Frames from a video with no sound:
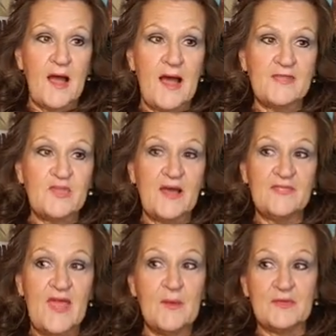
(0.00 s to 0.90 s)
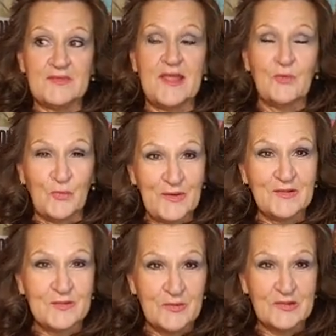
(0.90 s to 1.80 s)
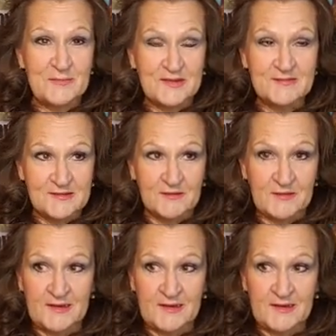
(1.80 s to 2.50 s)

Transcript: I thought that was a really, really big deal.